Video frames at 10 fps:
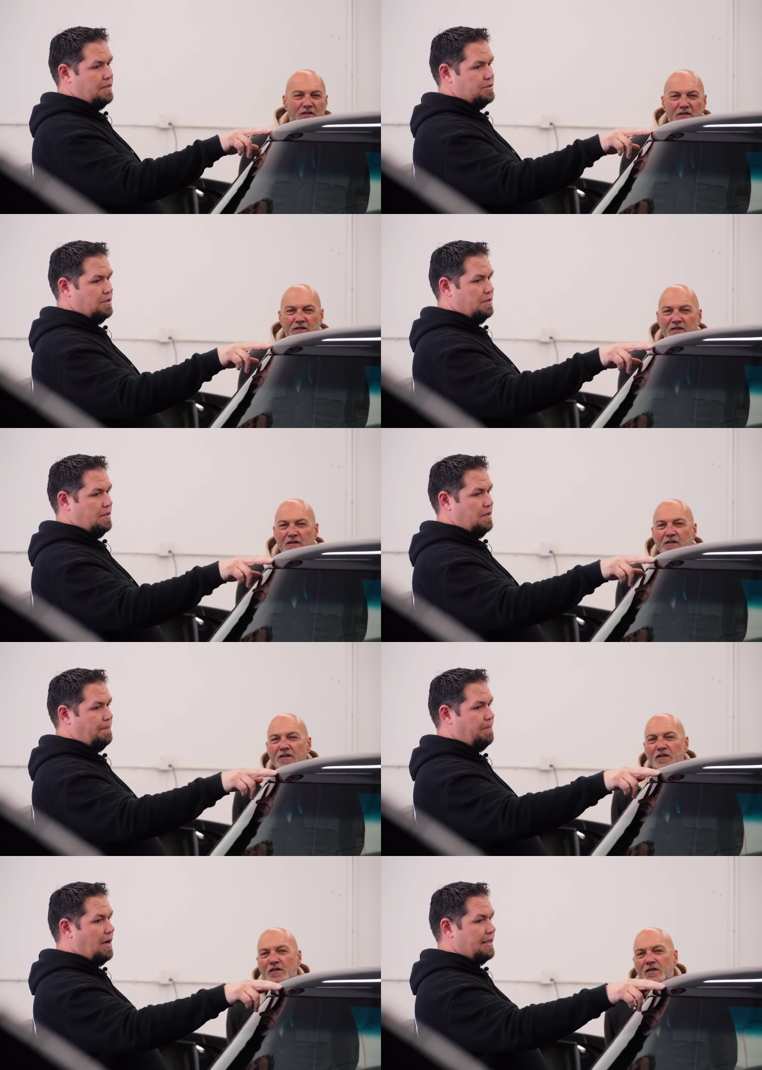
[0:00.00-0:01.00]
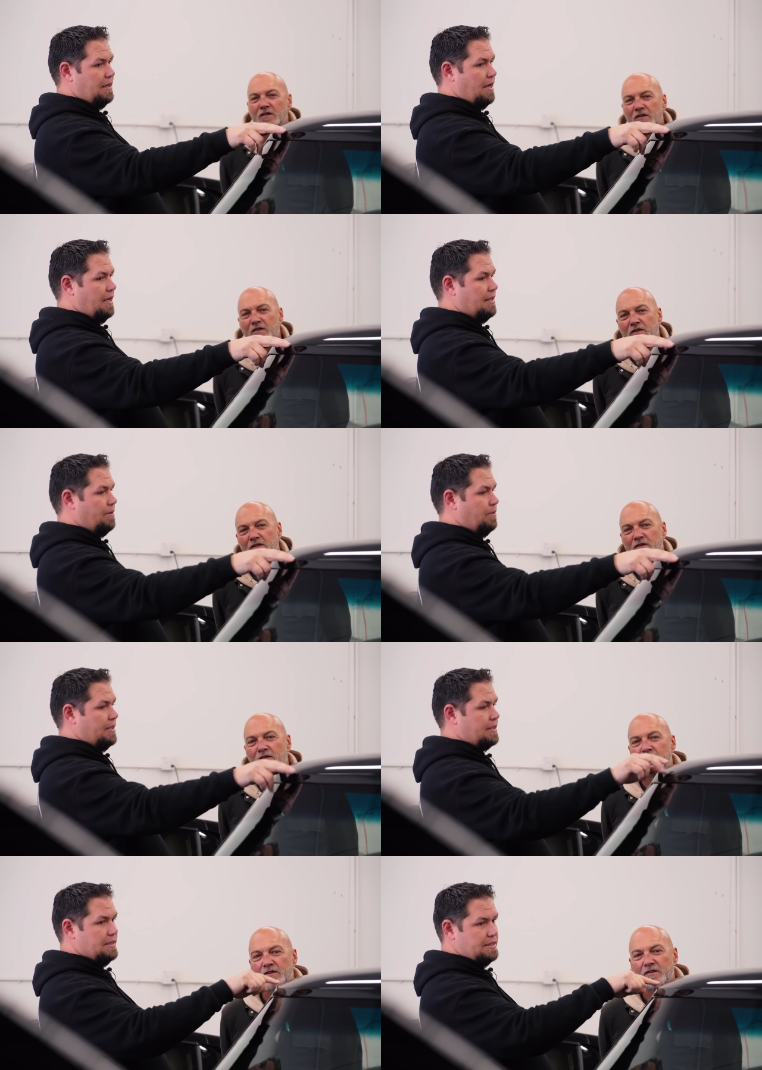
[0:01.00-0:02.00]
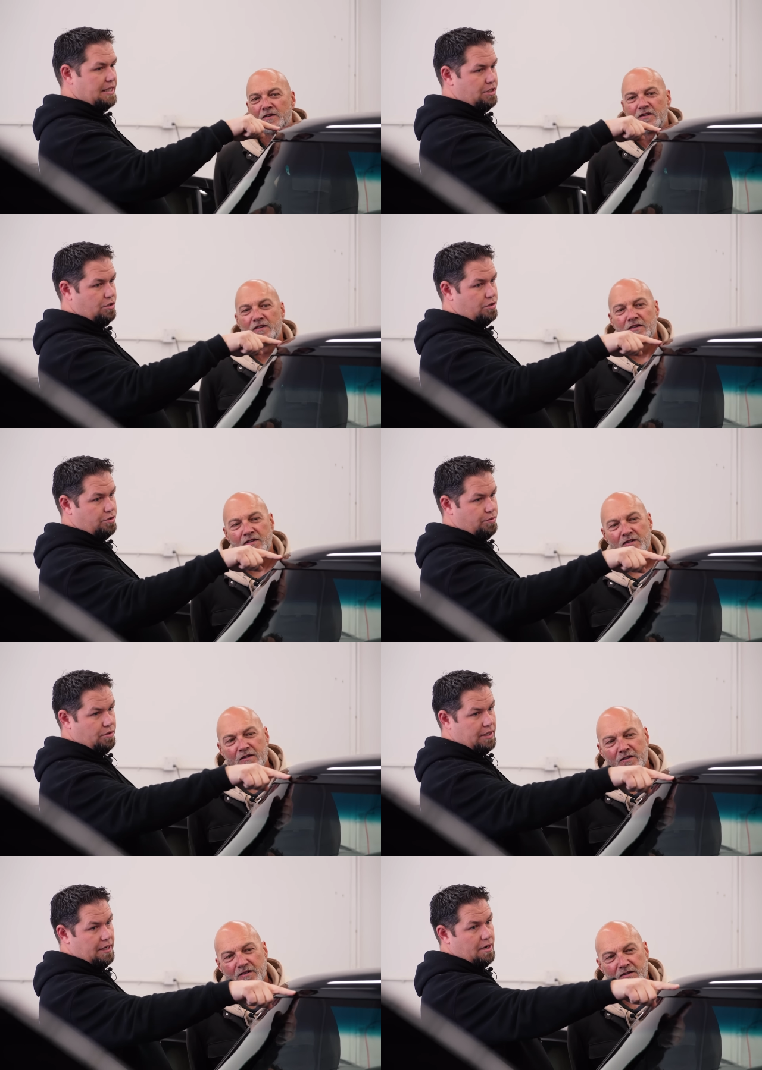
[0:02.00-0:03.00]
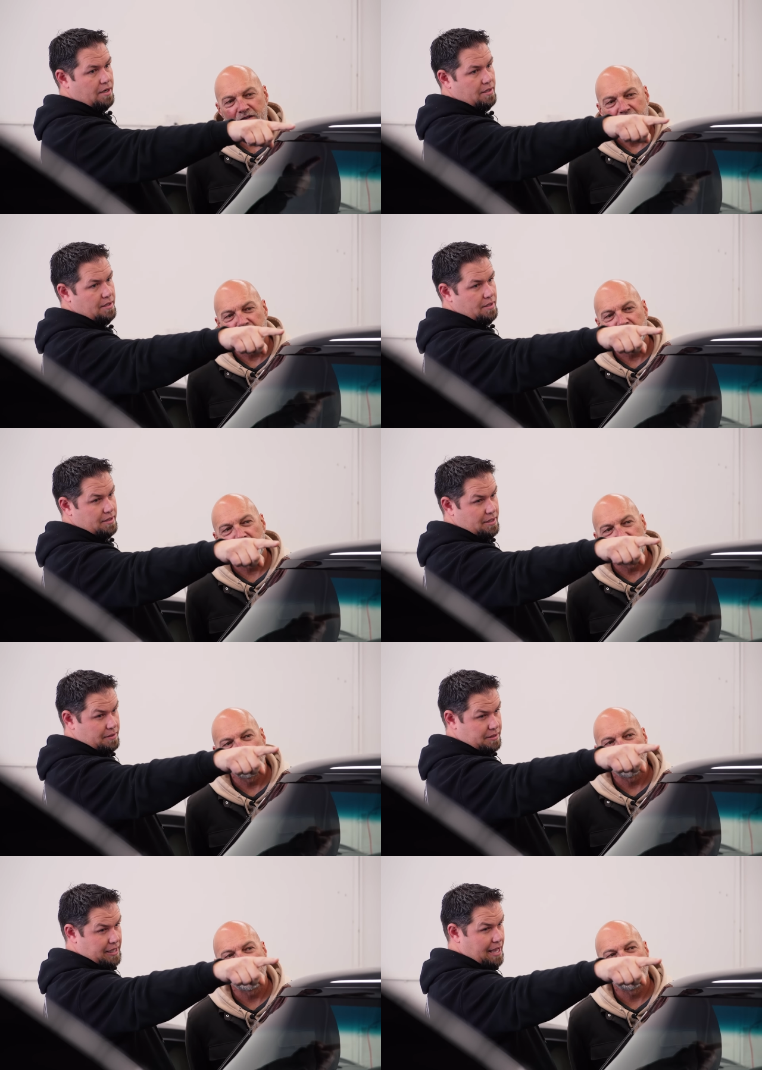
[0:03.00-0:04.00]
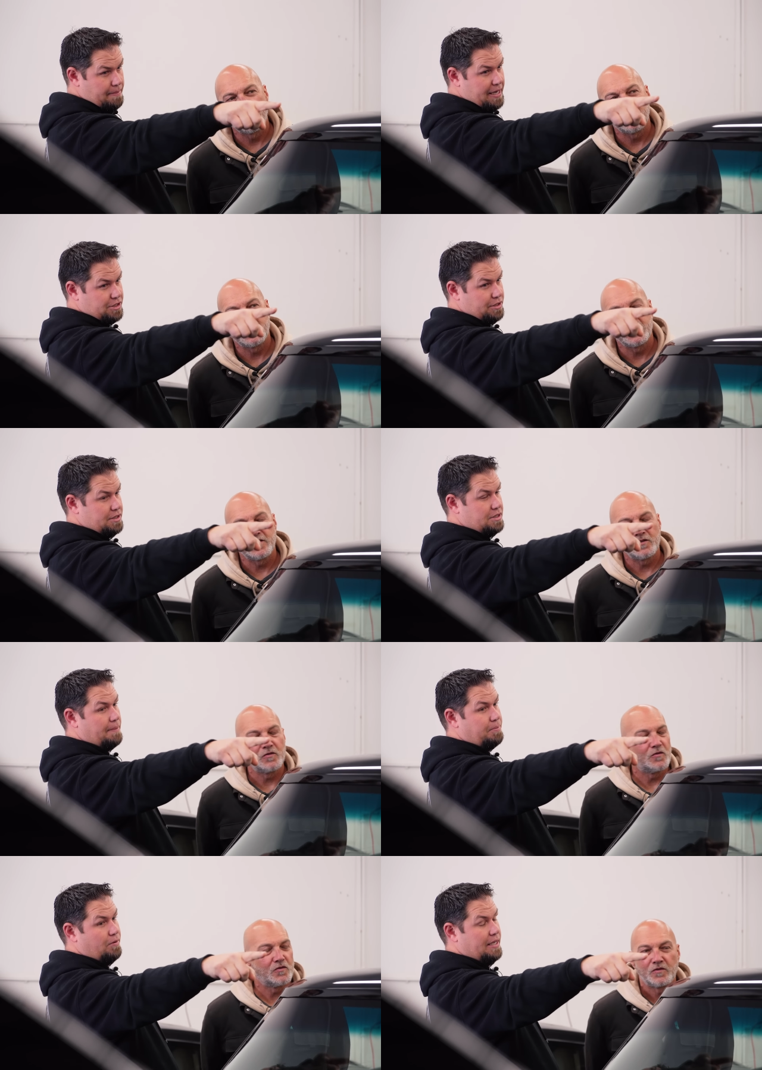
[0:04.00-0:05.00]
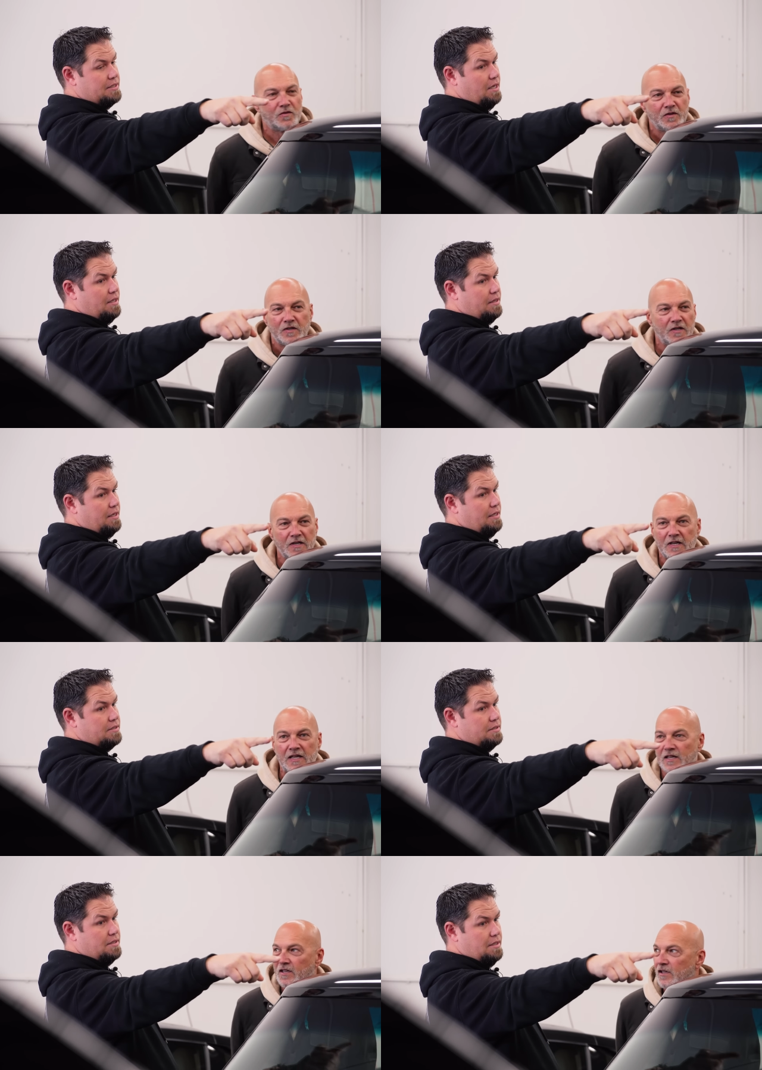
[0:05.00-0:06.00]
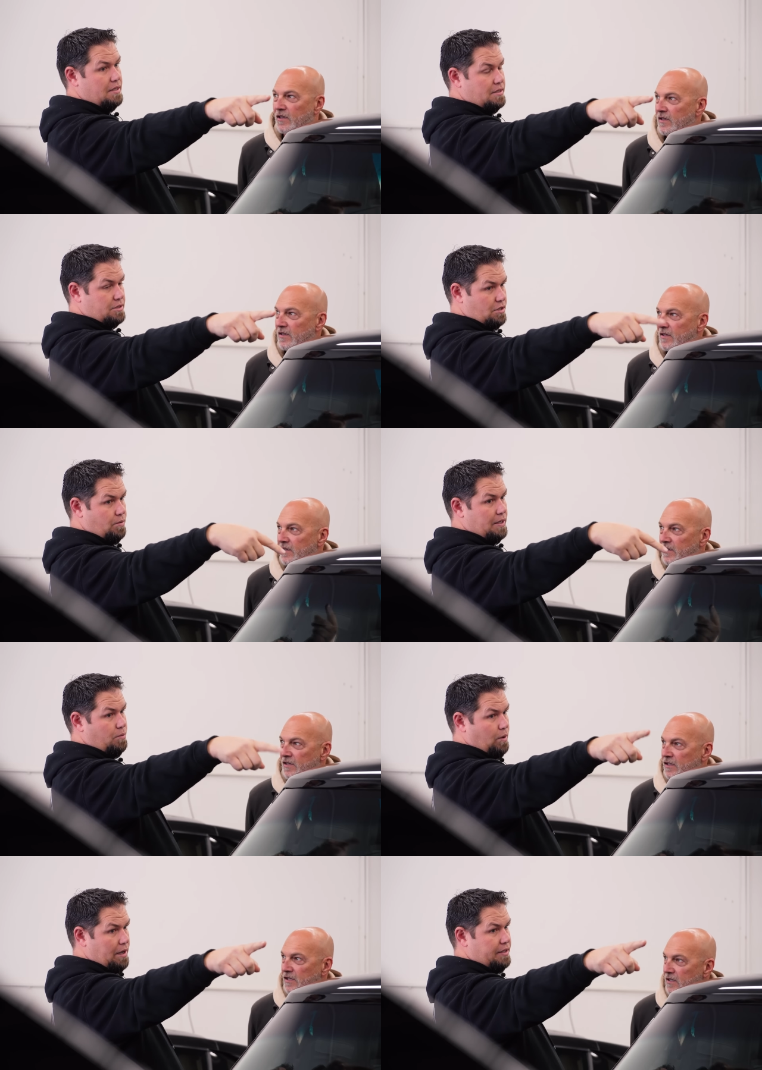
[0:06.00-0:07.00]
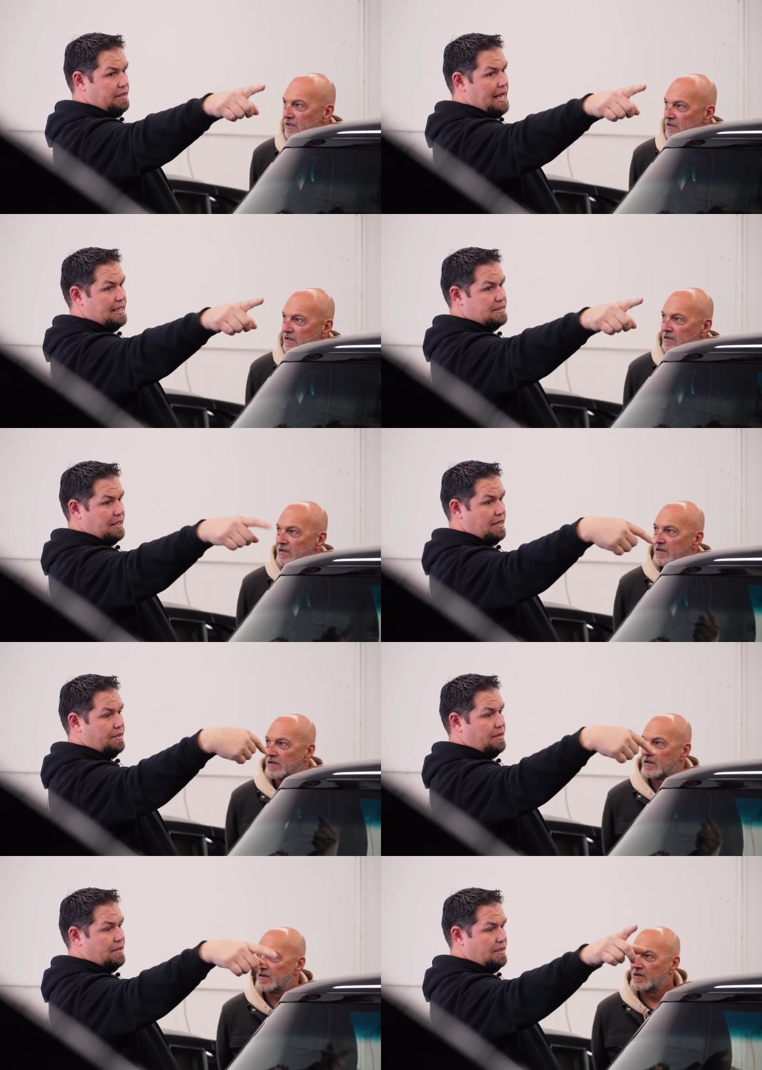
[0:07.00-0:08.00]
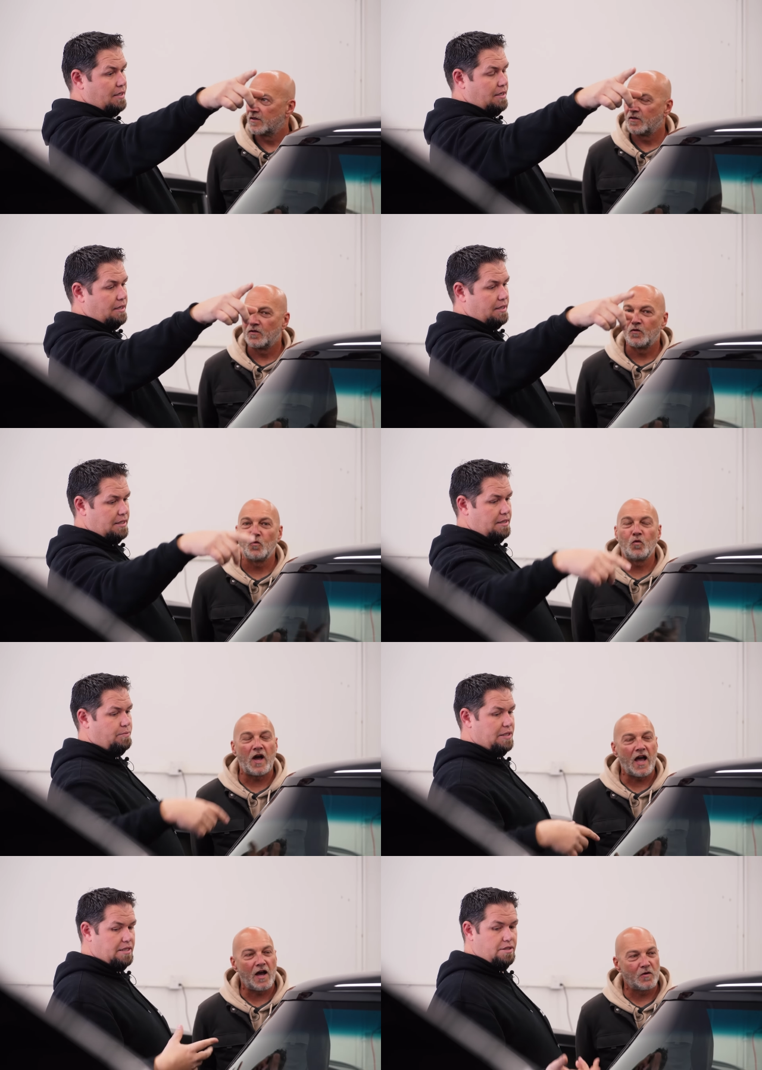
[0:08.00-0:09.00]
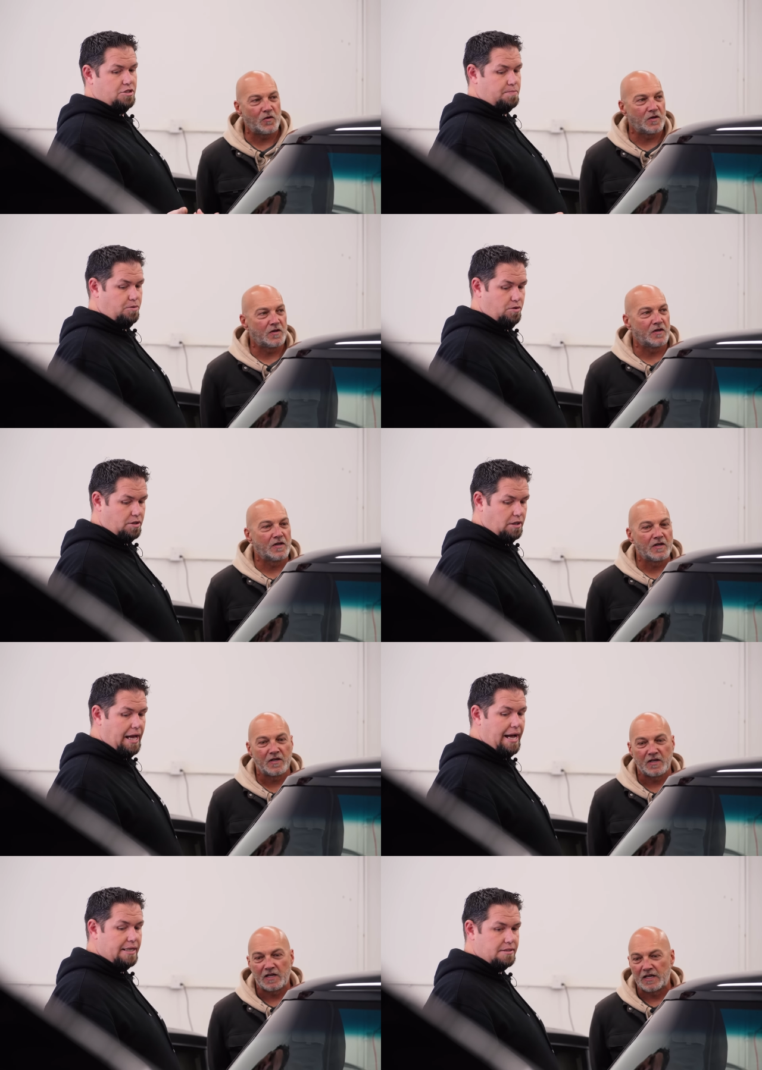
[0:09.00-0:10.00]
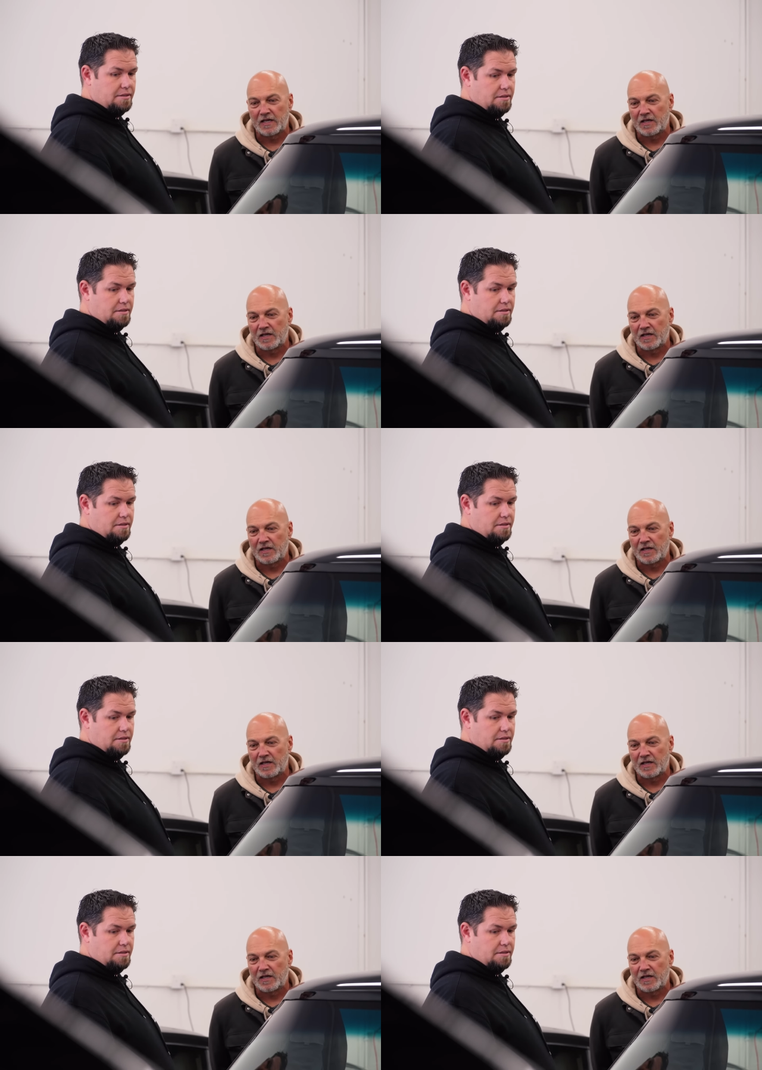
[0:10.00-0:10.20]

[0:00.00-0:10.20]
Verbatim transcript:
Speaker 1: There's a, a body line that we continued through here. Yeah. The cab actually separates on these, so we welded that together. And then wow. we did the smooth glass,